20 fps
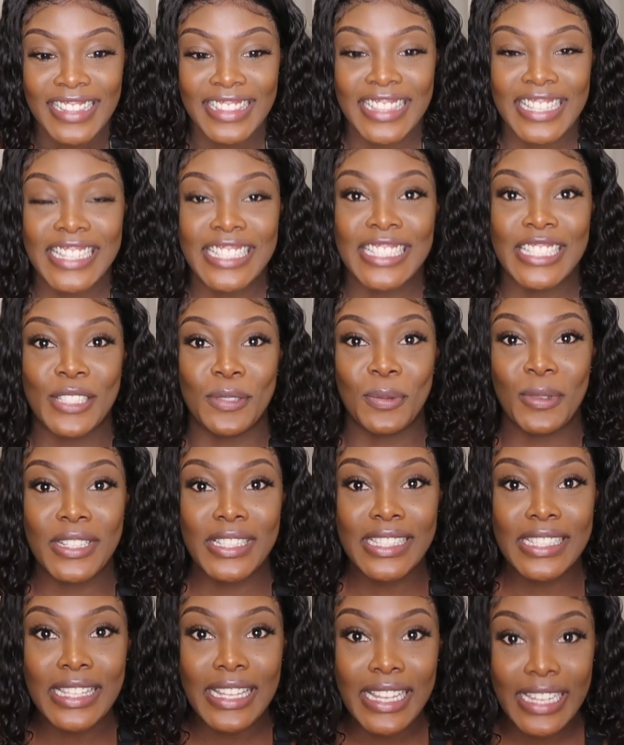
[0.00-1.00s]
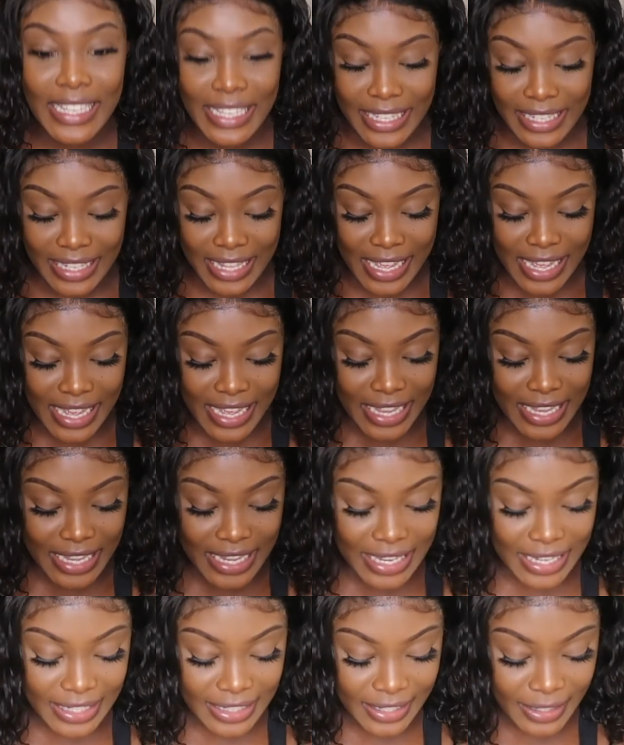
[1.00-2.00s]
This is what it's looking
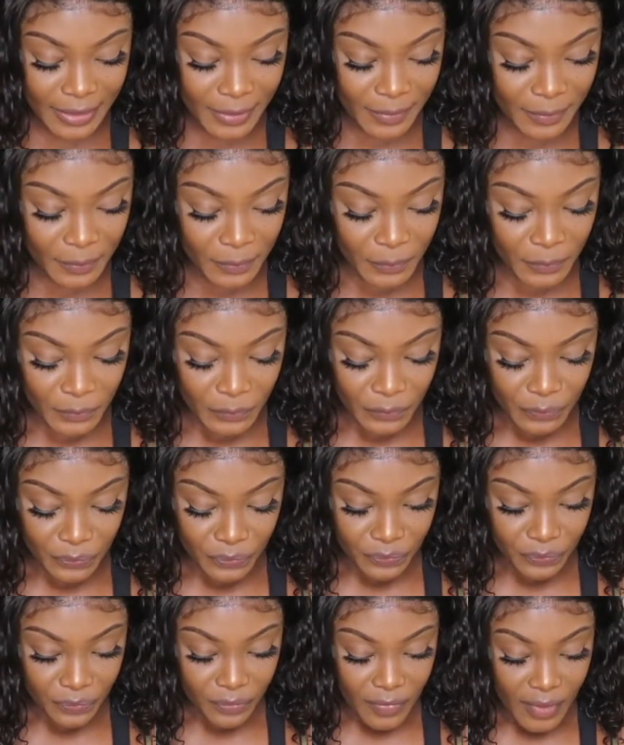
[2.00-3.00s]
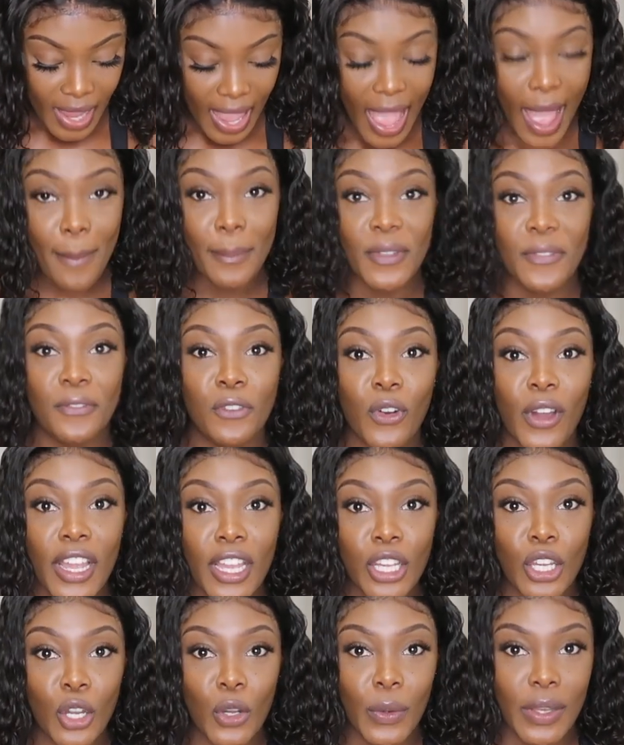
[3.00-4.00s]
like. And before
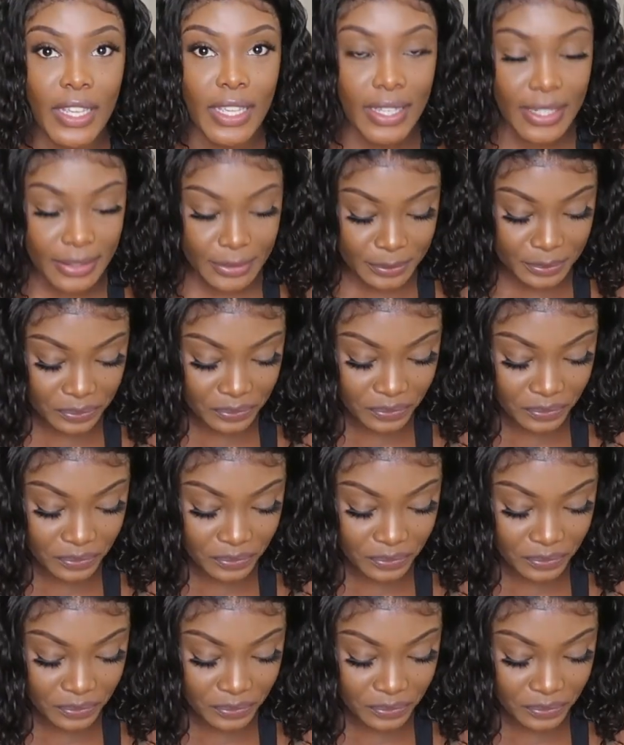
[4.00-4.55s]
I go in,